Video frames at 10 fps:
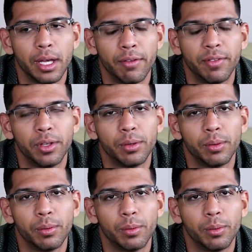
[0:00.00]
if
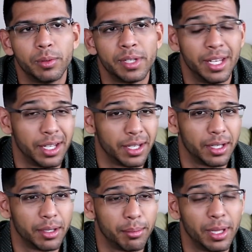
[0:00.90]
you take
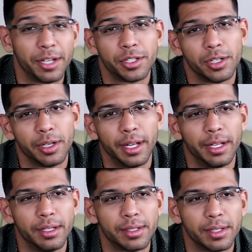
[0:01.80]
pleasure
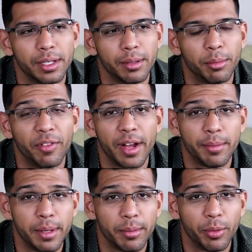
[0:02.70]
in
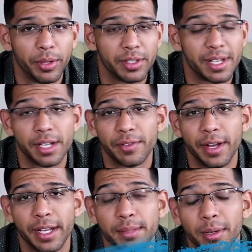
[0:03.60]
providing people with
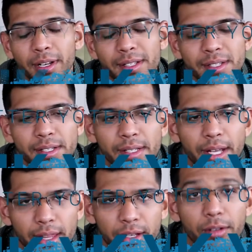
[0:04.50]
satisfying experiences,
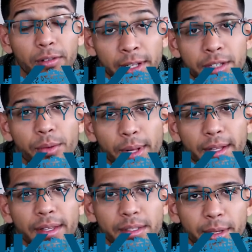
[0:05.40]
I think you'll really do well
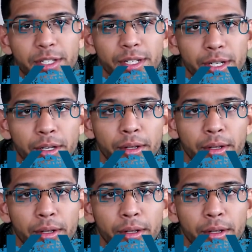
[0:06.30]
in this major.